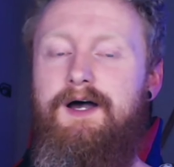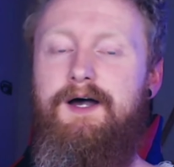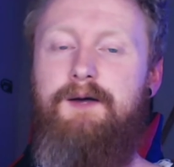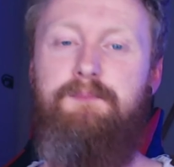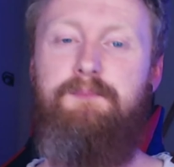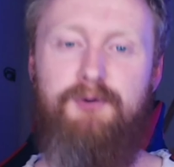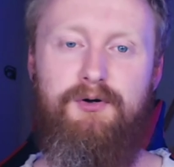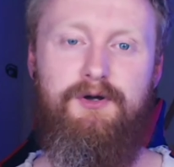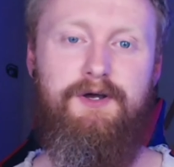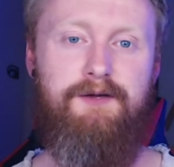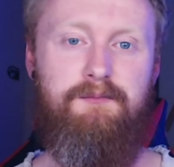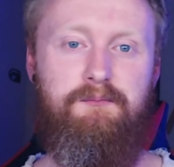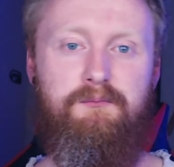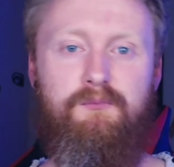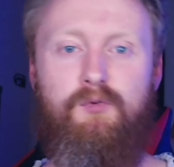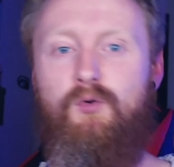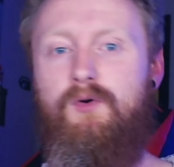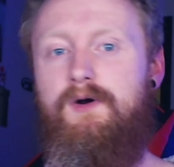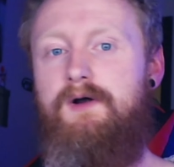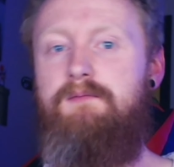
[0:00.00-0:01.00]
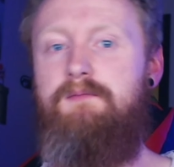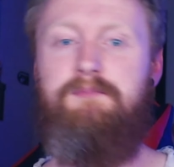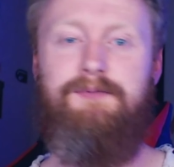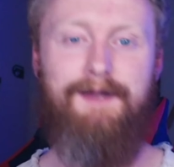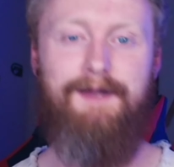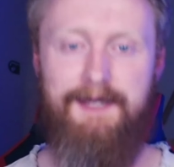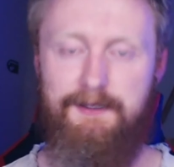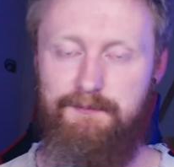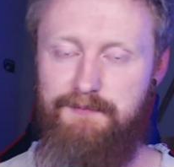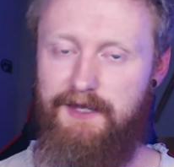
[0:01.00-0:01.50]
put more
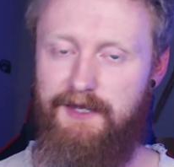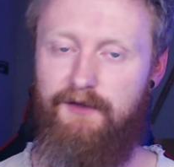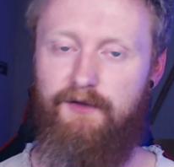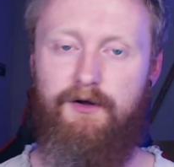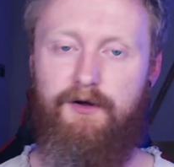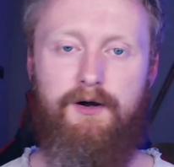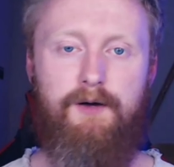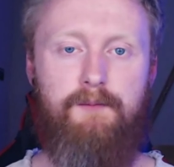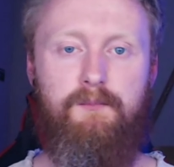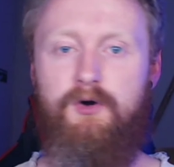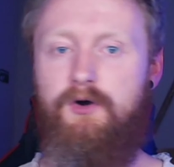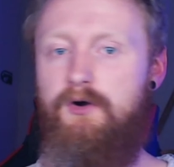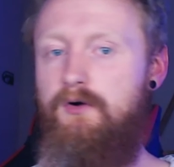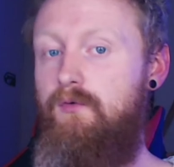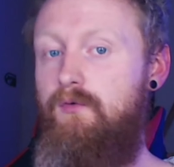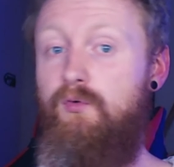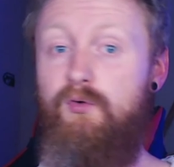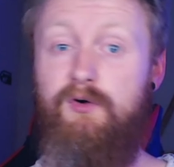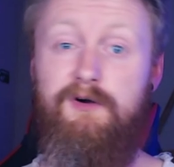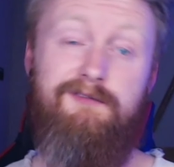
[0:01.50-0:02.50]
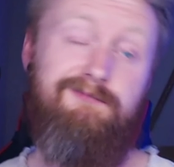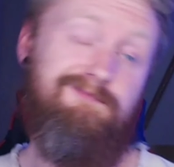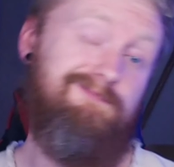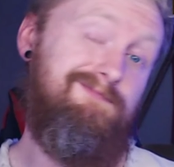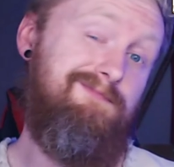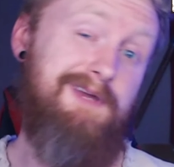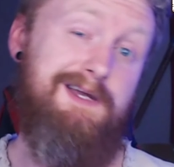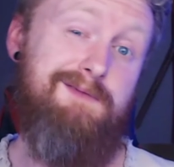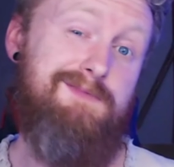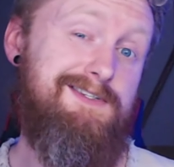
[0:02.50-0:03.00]
plate mail armor or
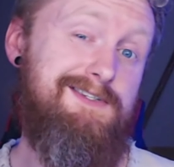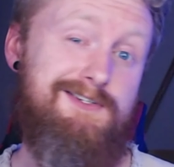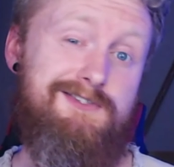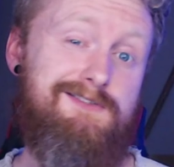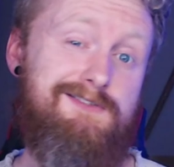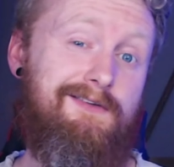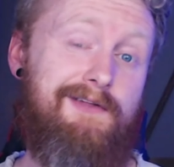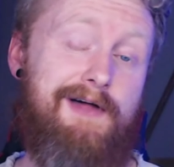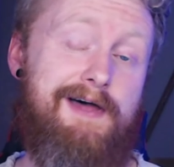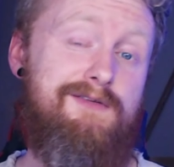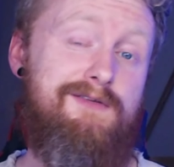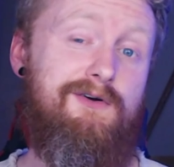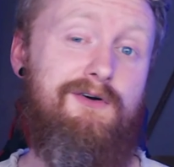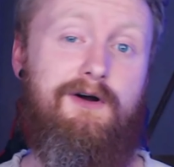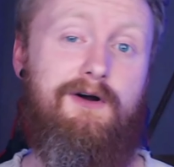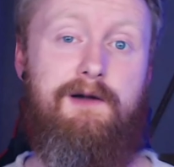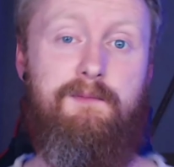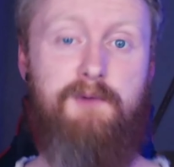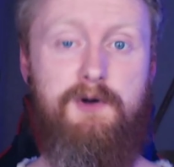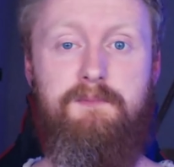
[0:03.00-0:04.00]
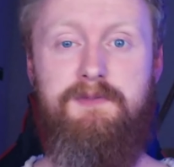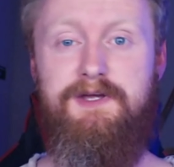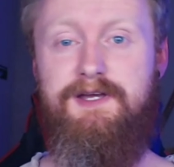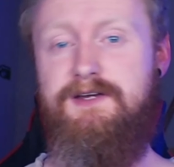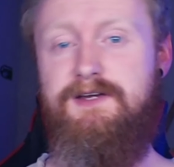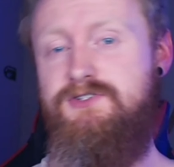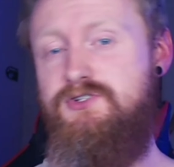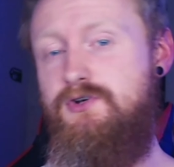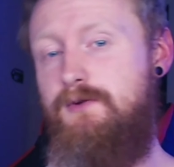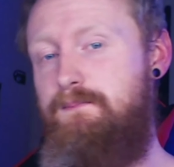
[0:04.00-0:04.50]
maybe just leather armor
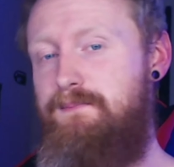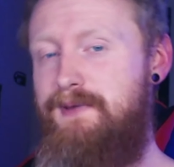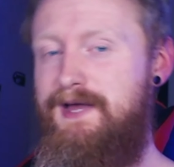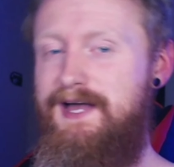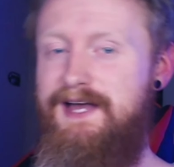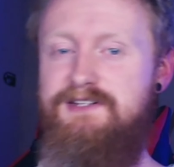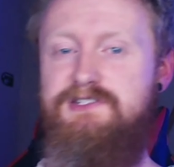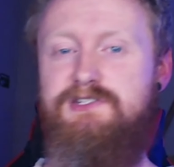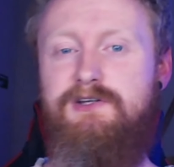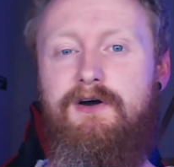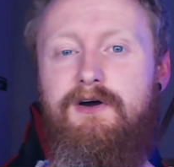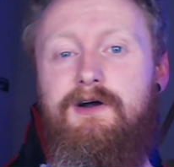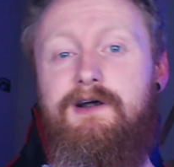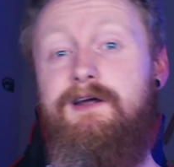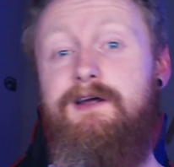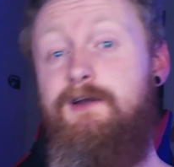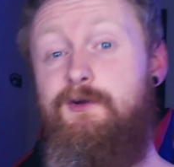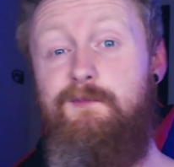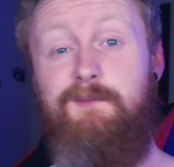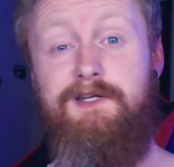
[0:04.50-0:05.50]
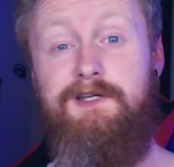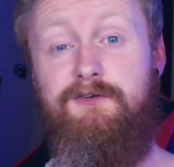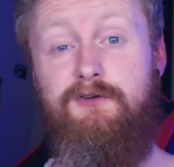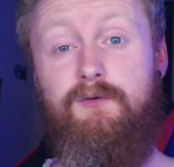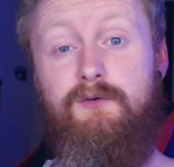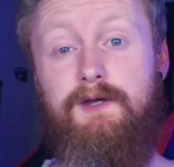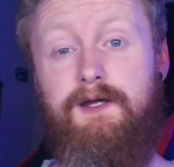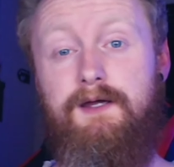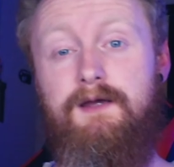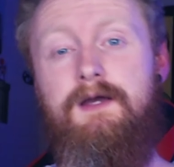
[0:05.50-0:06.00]
because your pets are going to be
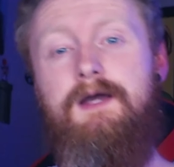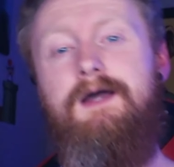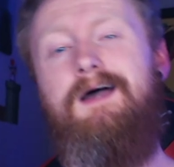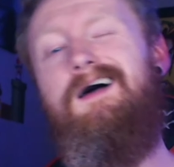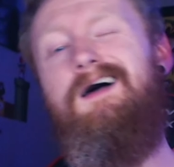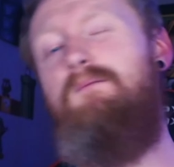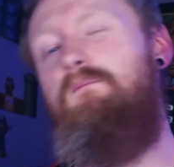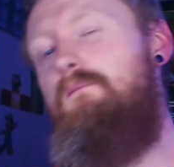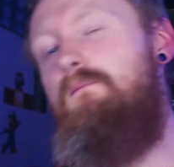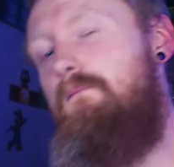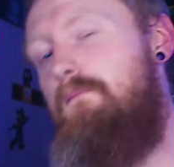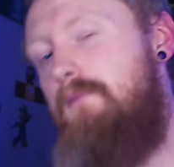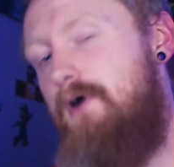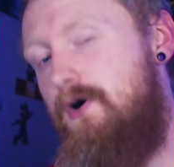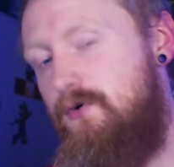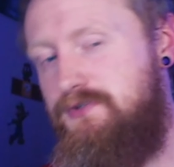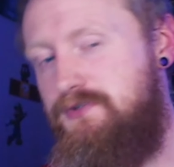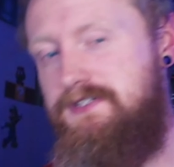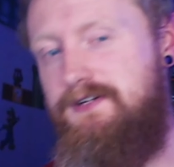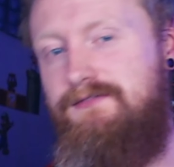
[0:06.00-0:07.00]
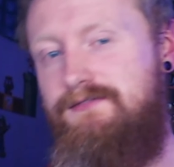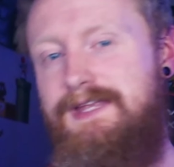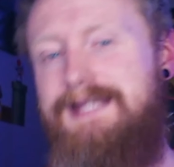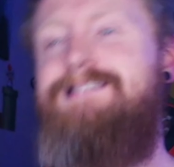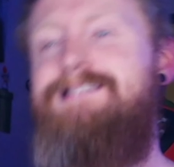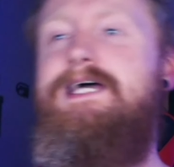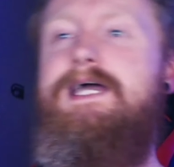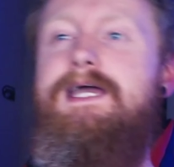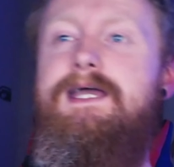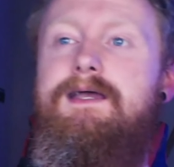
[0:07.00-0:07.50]
doing most of the
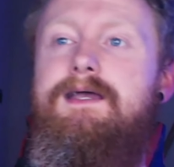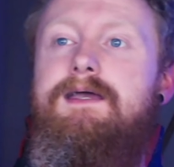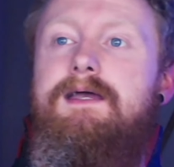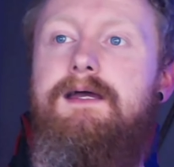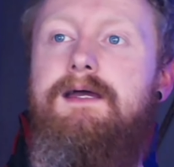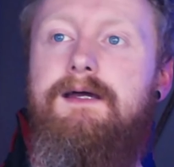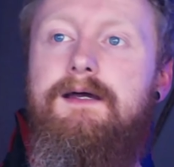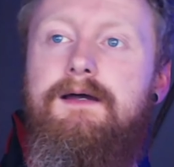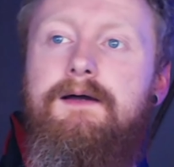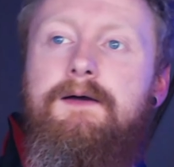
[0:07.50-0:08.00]
tanking.